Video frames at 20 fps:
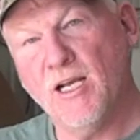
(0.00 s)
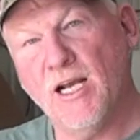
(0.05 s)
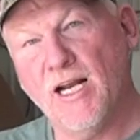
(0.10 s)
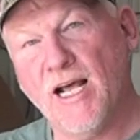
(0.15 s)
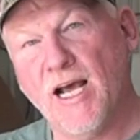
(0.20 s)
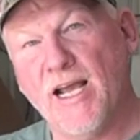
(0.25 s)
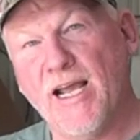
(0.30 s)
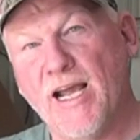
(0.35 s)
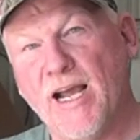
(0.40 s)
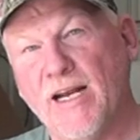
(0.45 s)
and
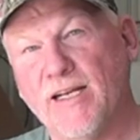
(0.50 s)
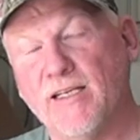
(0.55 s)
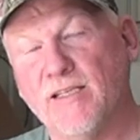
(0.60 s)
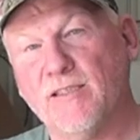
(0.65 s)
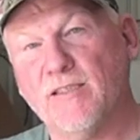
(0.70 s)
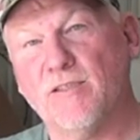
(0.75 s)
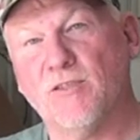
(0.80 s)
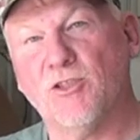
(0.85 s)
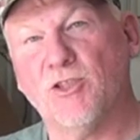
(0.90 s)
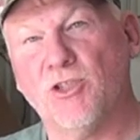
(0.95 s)
I
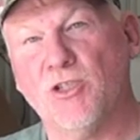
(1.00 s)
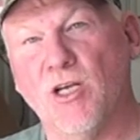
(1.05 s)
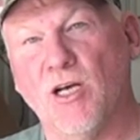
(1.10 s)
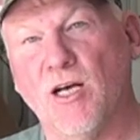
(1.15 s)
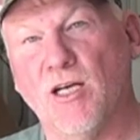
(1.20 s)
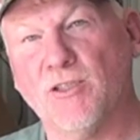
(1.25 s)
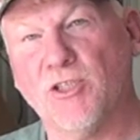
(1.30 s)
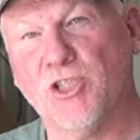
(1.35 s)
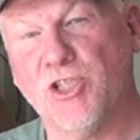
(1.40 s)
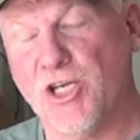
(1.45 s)
added
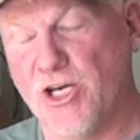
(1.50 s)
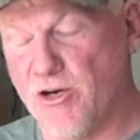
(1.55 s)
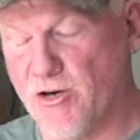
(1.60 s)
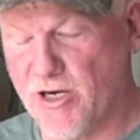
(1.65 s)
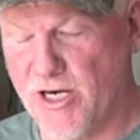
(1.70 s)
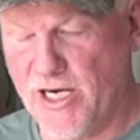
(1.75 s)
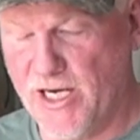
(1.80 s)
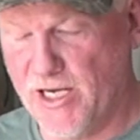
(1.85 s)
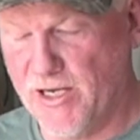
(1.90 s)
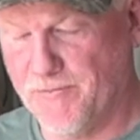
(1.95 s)

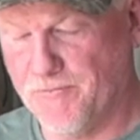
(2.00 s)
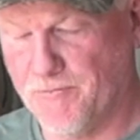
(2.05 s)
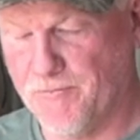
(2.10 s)
cherry